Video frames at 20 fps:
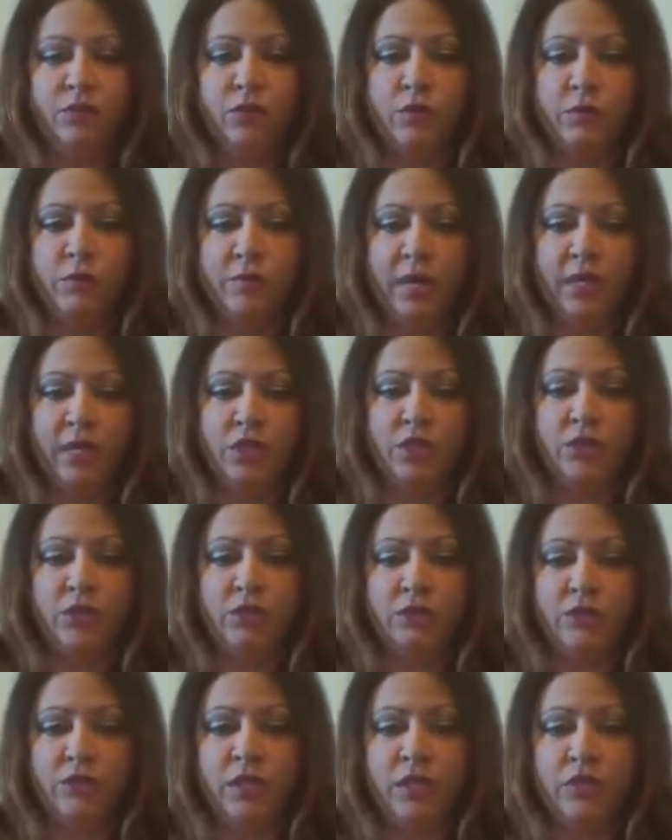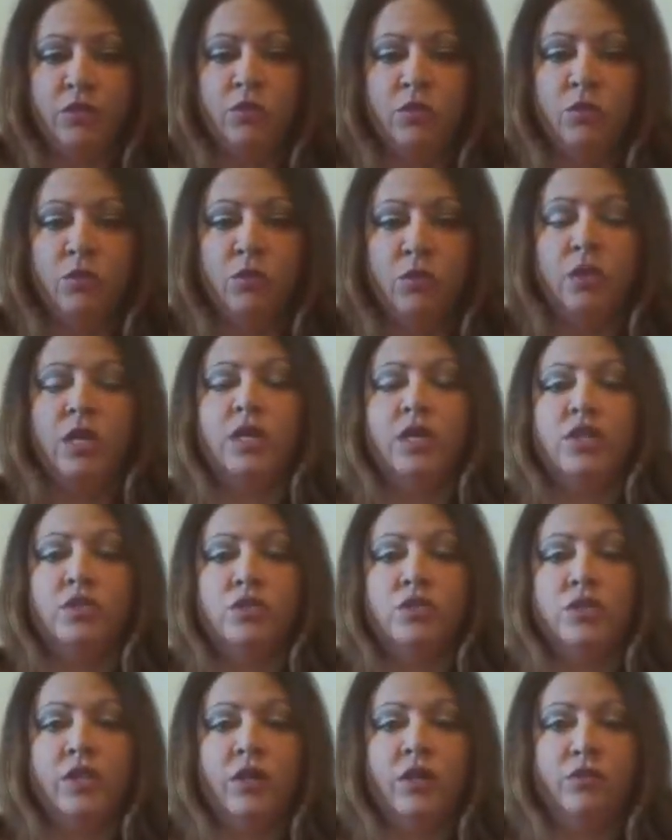to remind you that you're to work on
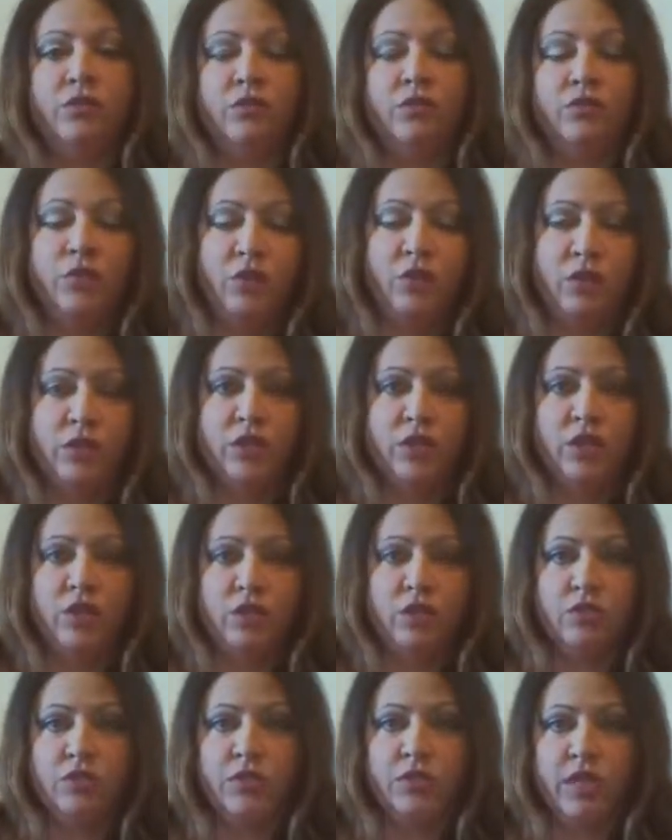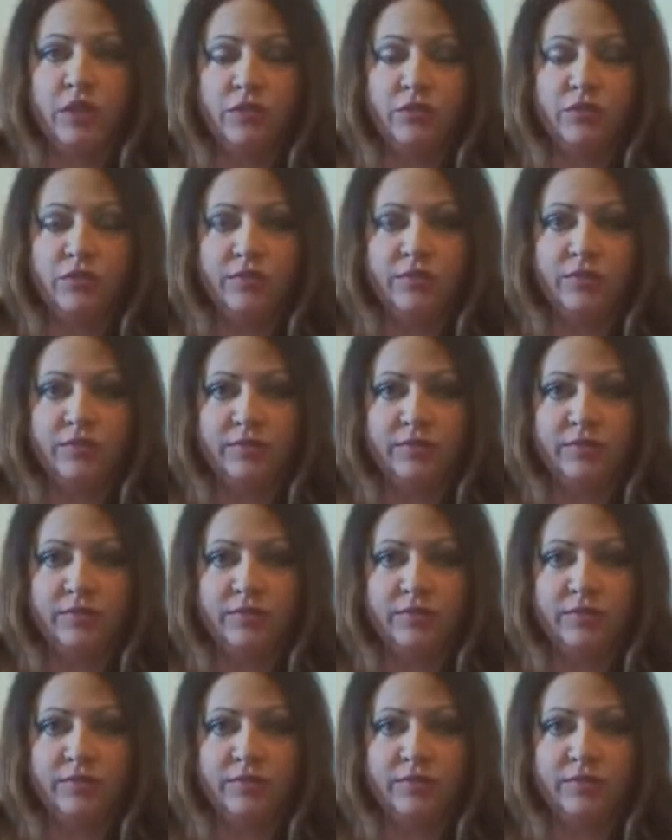yourself, to focus on yourself,